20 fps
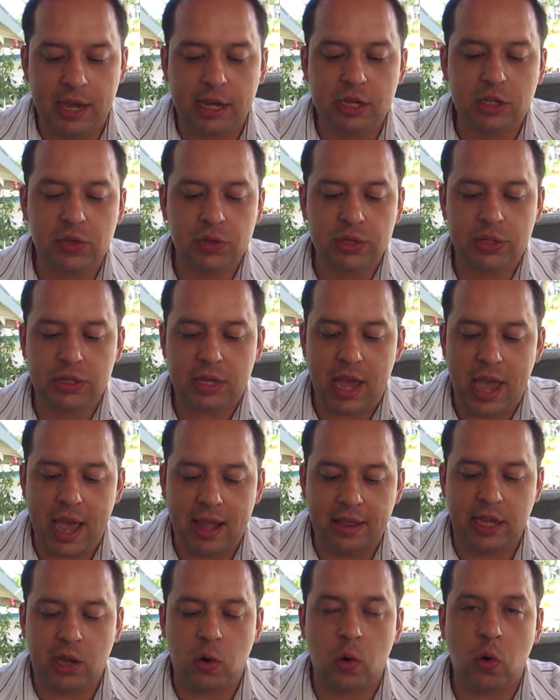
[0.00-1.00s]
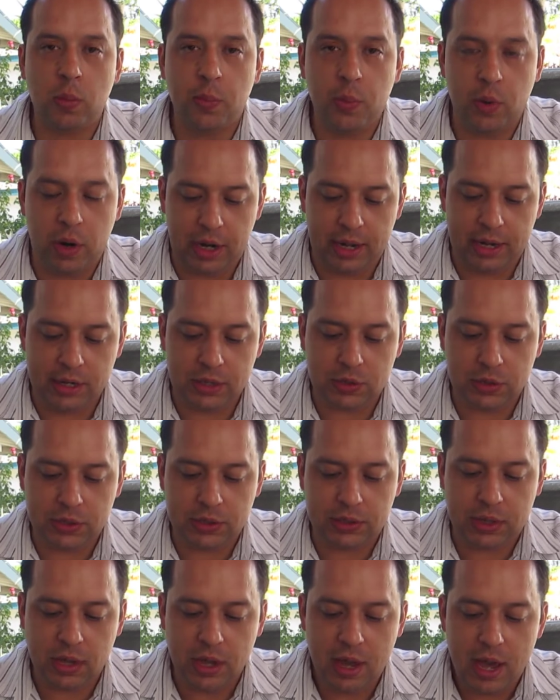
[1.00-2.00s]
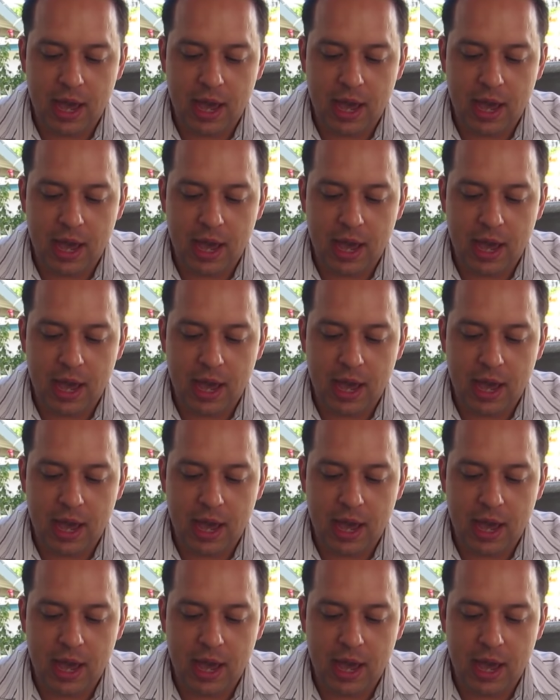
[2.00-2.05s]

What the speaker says: interest and the corporate interest.